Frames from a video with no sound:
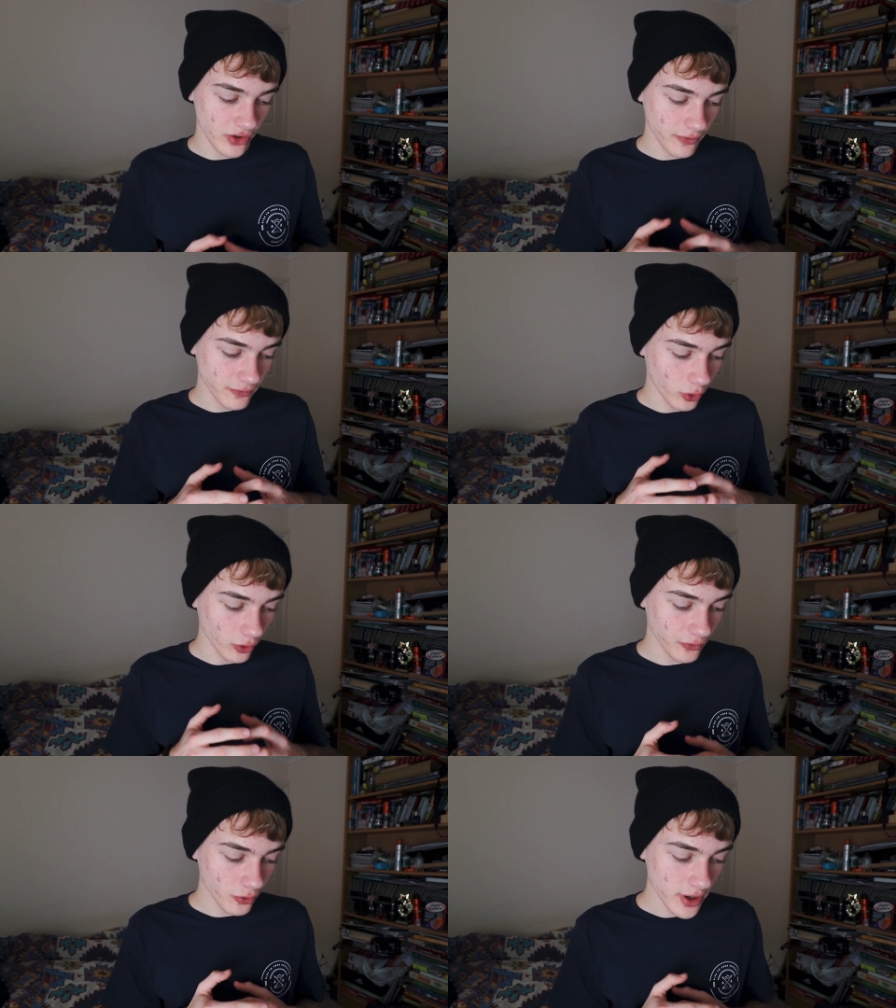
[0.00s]
for
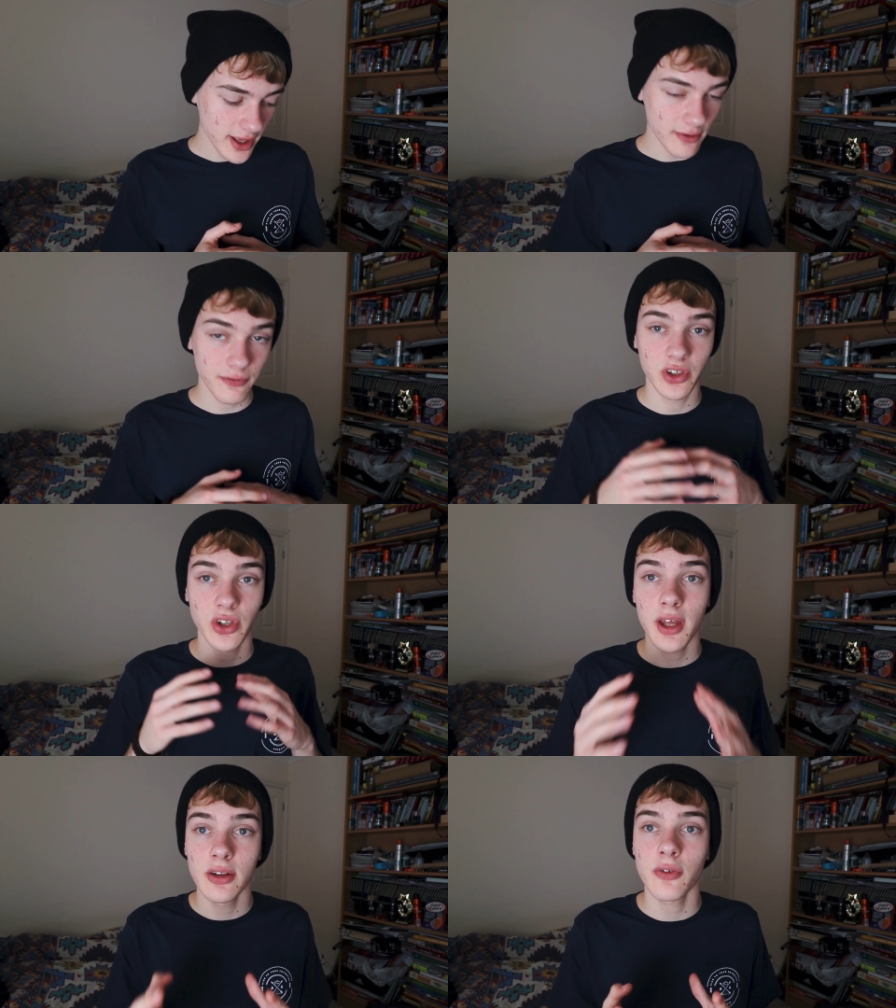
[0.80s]
free for
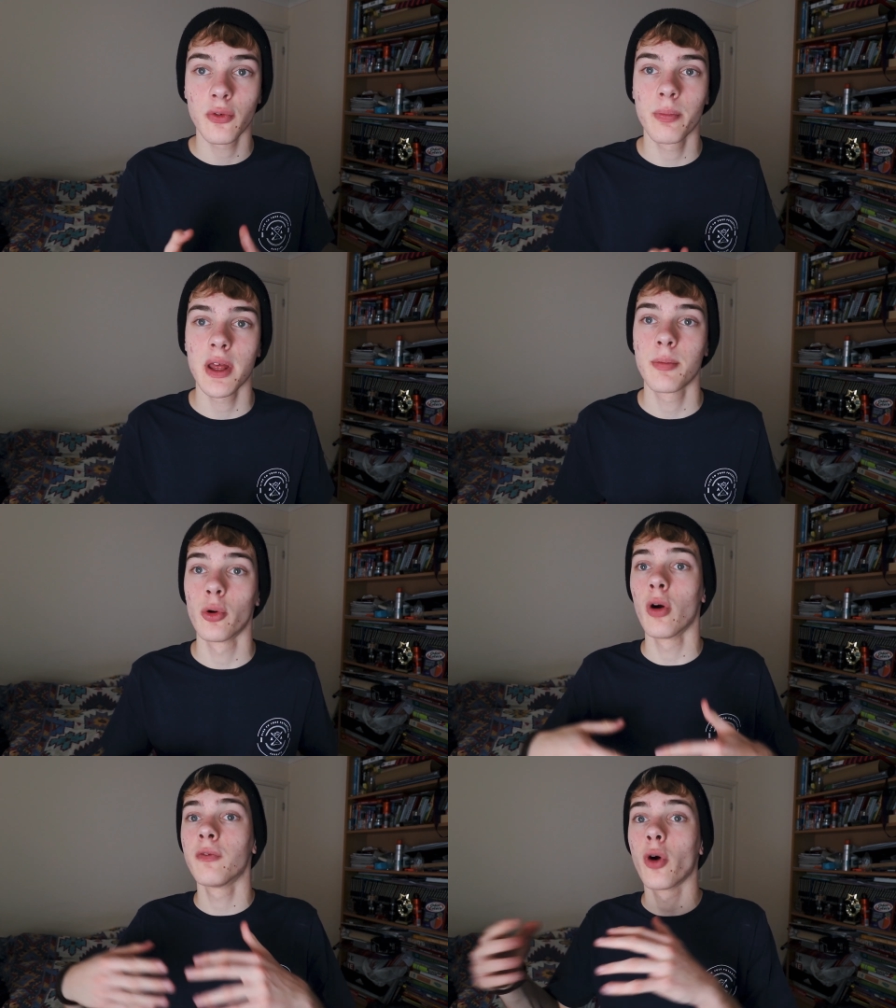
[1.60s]
10 different
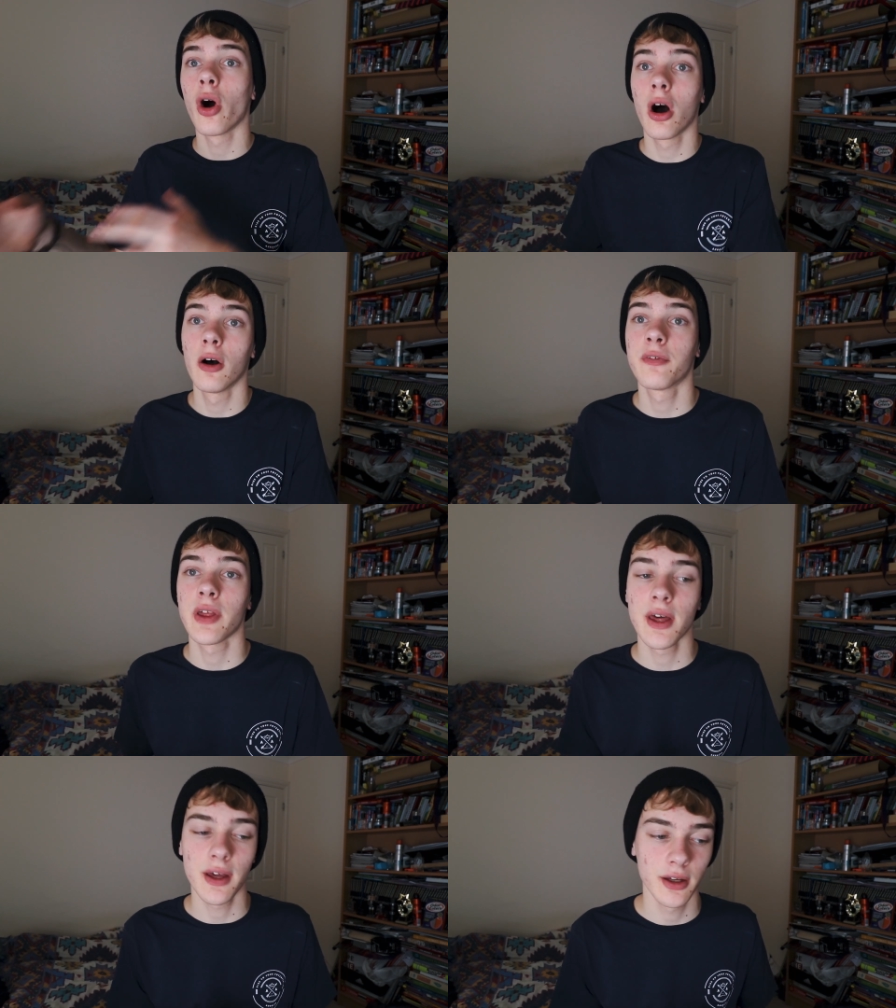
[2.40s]
people for half a
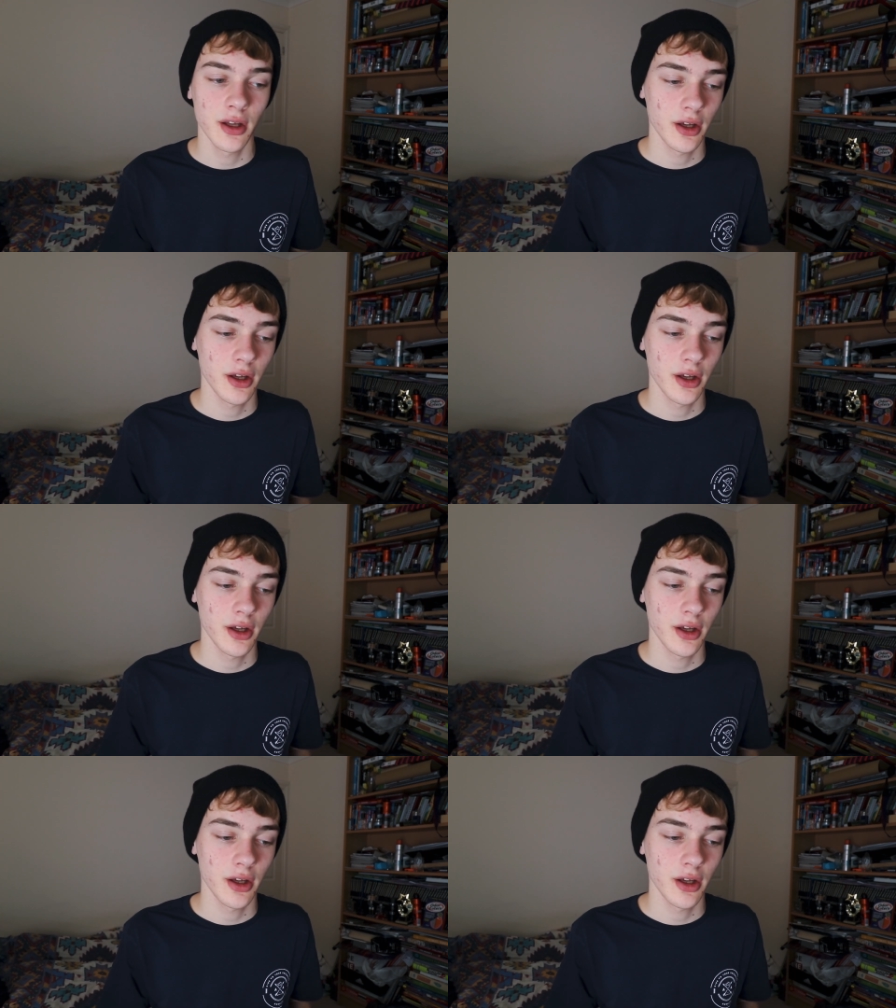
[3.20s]
year.